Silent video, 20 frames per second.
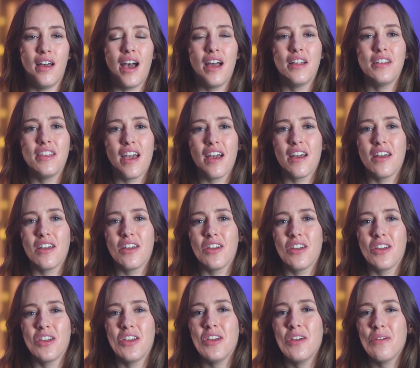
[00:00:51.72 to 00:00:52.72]
And yet,
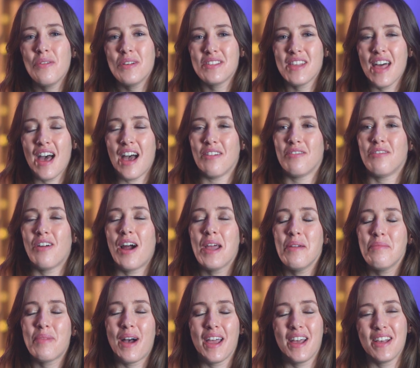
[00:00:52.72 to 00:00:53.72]
who was there
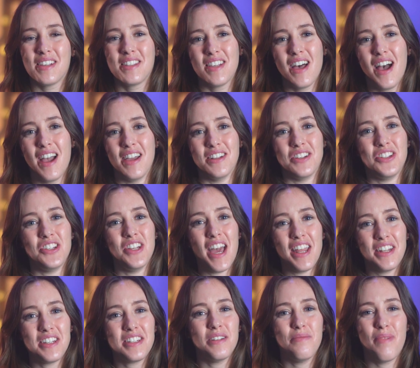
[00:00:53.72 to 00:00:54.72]
right by her side as she
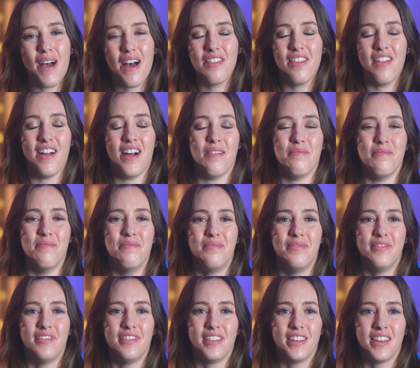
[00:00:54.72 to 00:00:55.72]
entered
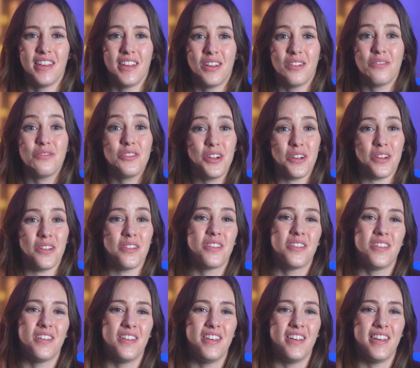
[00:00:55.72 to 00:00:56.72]
Bethlehem?
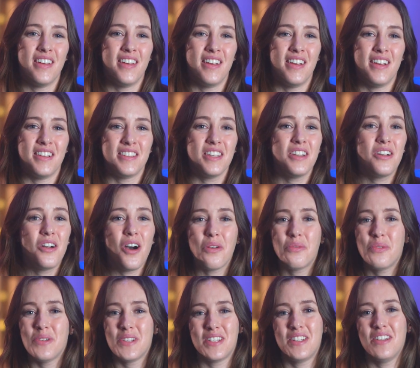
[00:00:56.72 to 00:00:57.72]
Ruth. See,
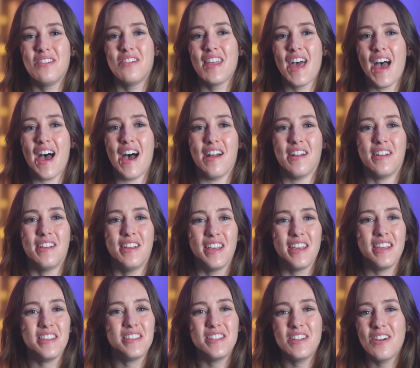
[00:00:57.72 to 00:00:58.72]
God was still there.
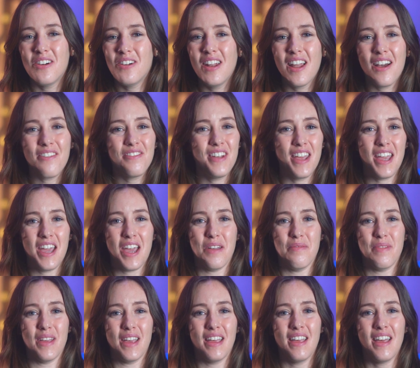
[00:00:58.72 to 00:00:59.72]
He still loved
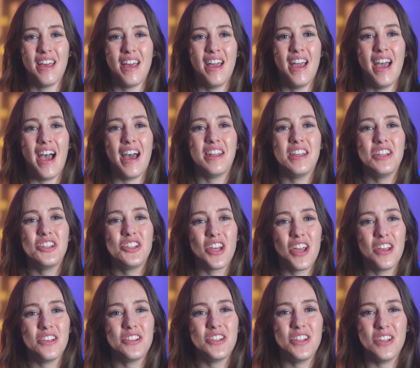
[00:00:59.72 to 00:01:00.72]
Naomi, and he
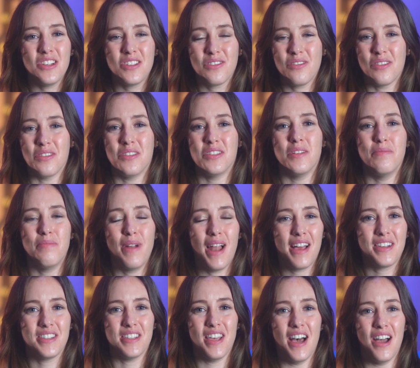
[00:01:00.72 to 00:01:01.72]
chose to use Ruth to
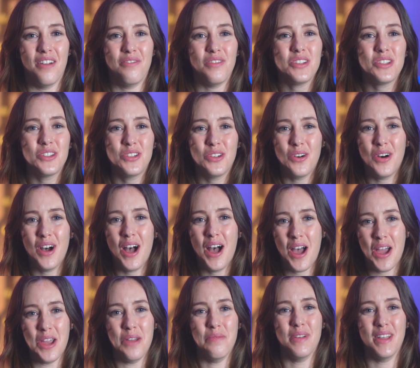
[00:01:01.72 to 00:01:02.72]
bless her and restore her
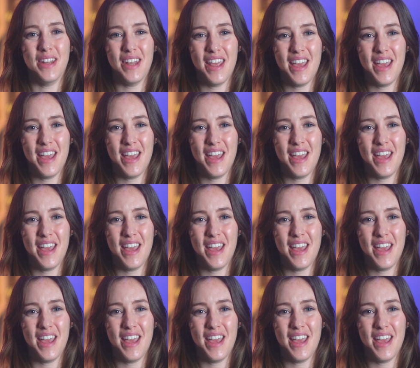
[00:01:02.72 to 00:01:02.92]
hope in